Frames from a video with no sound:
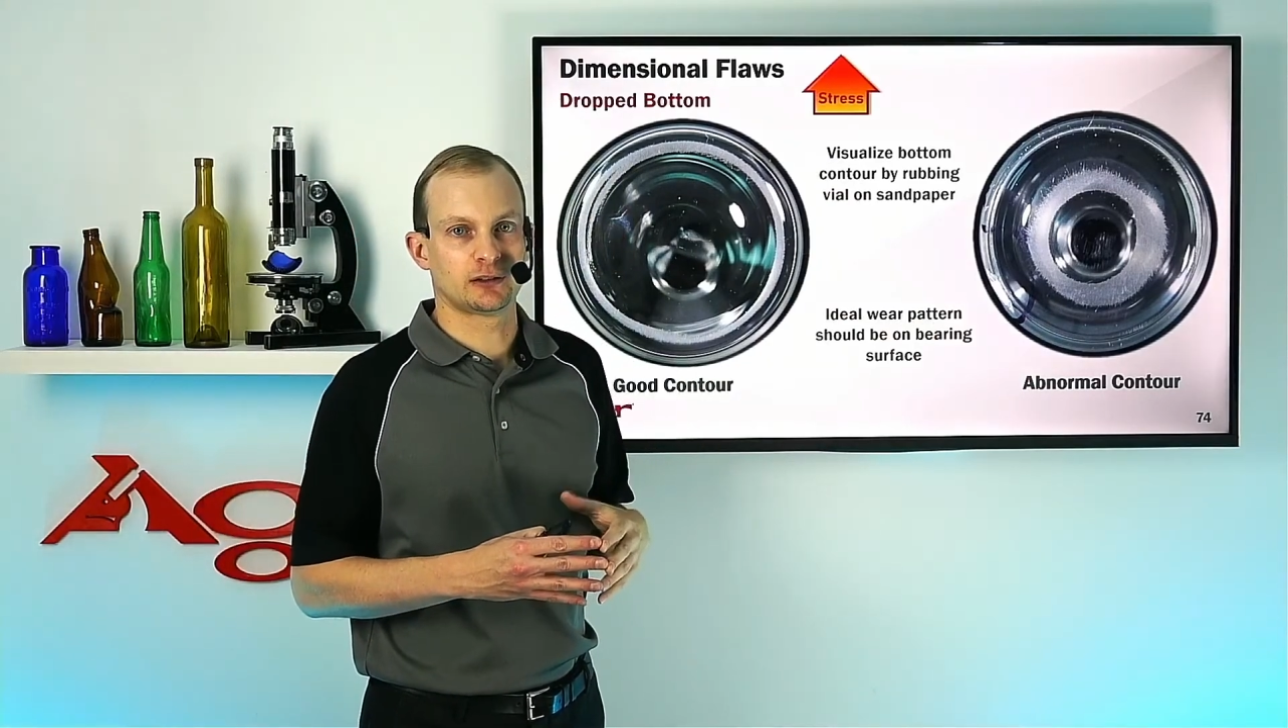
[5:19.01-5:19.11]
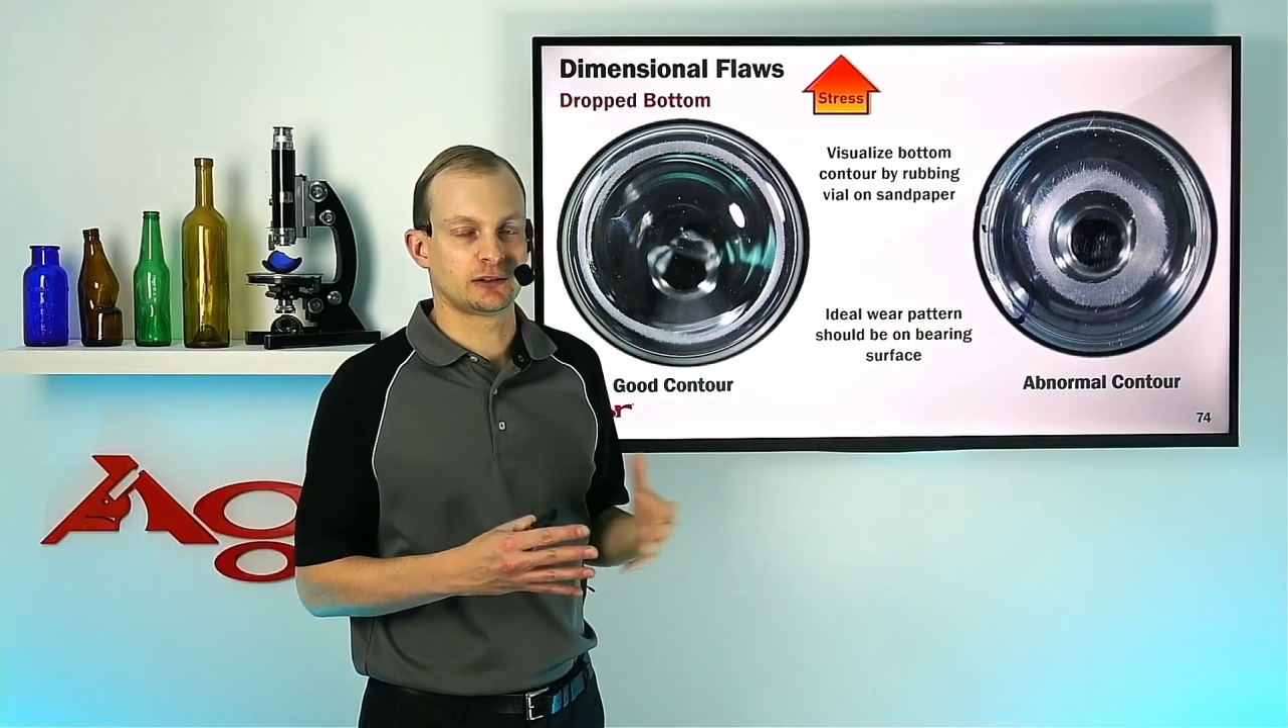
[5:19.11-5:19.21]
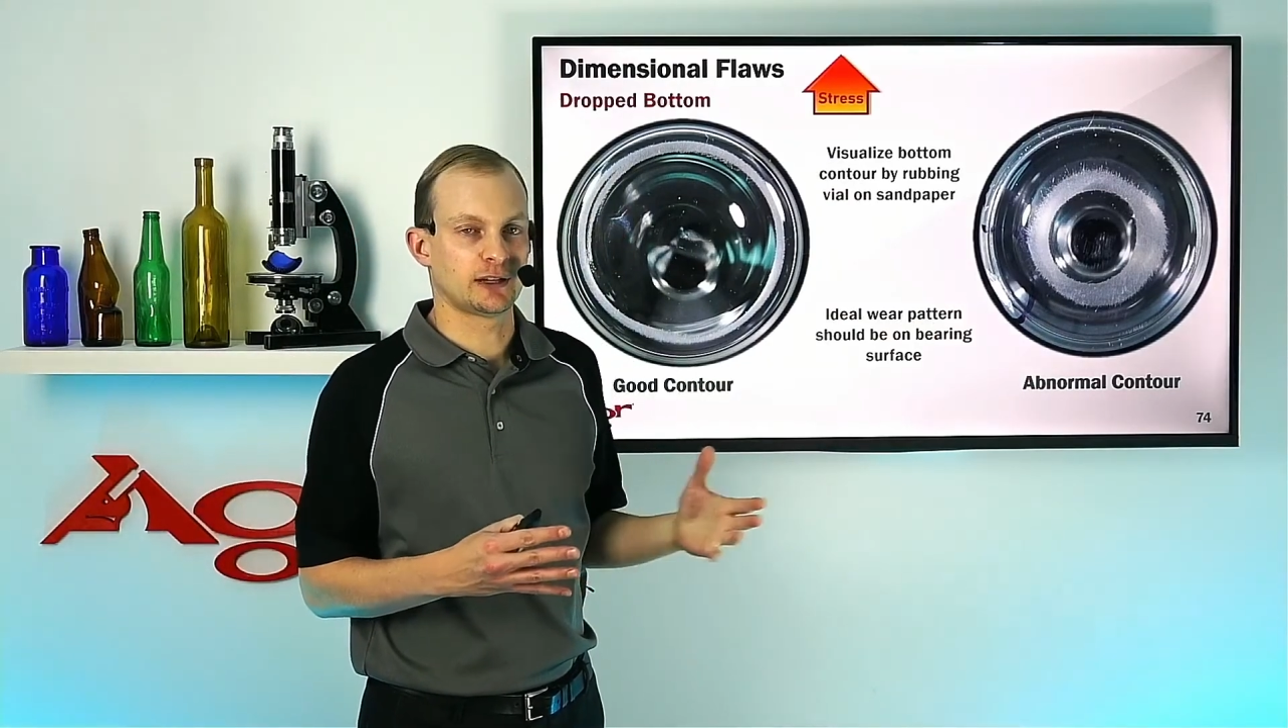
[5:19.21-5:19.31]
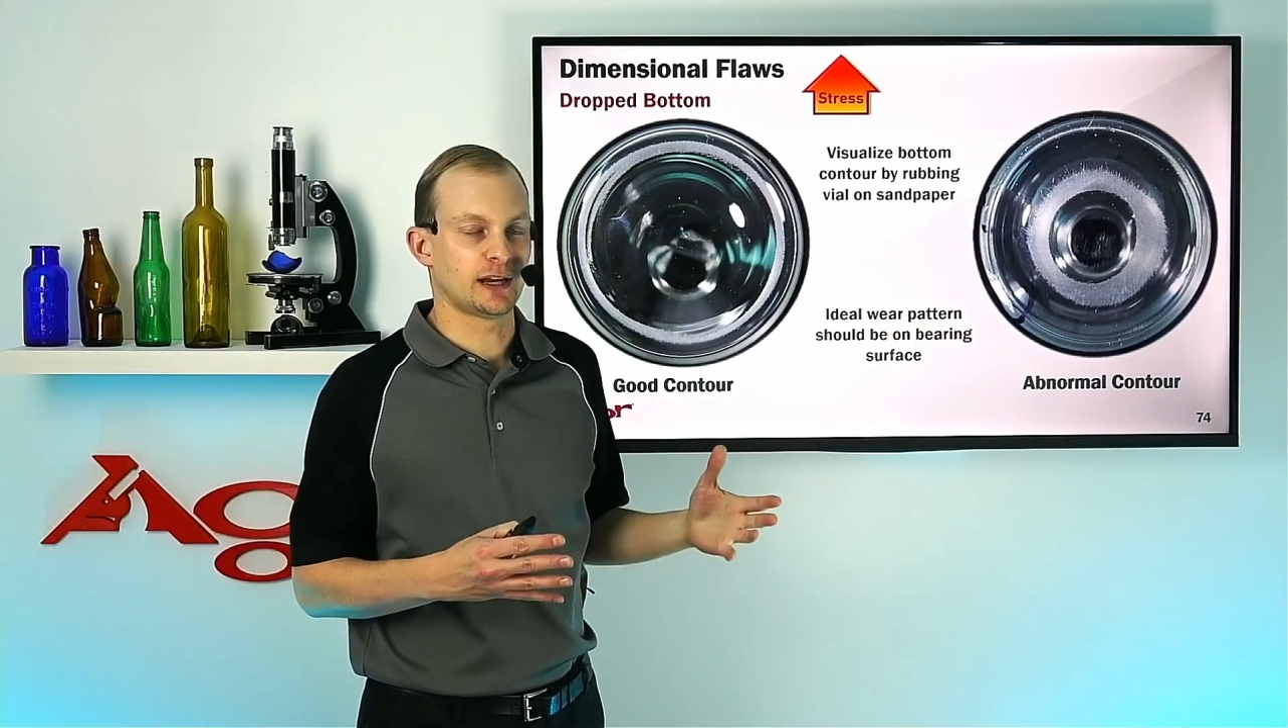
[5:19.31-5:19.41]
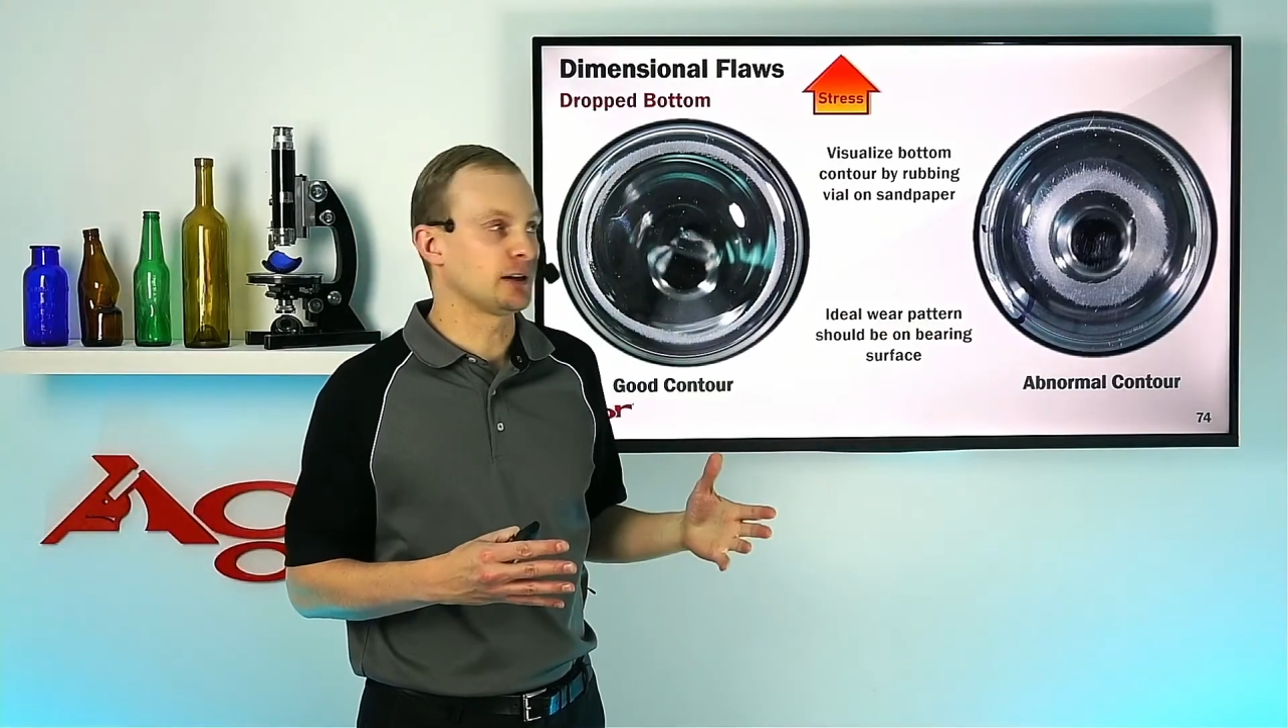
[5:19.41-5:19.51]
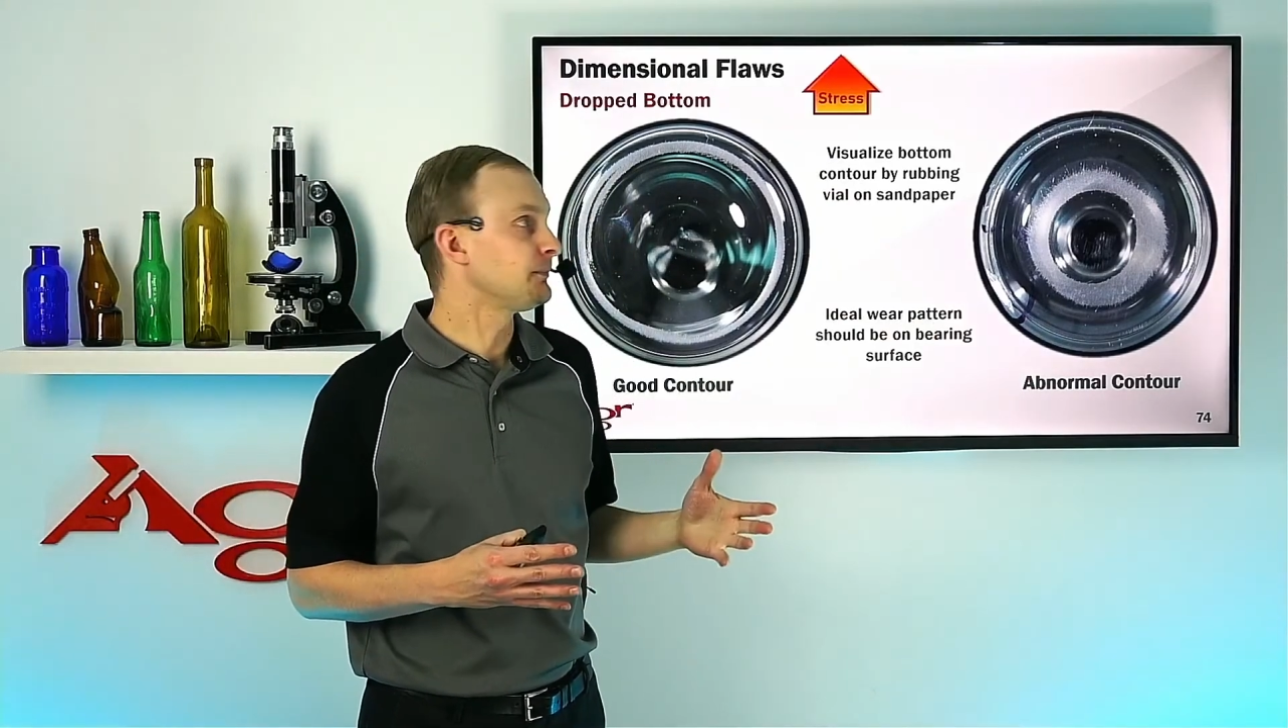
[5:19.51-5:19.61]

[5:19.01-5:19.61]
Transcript: container.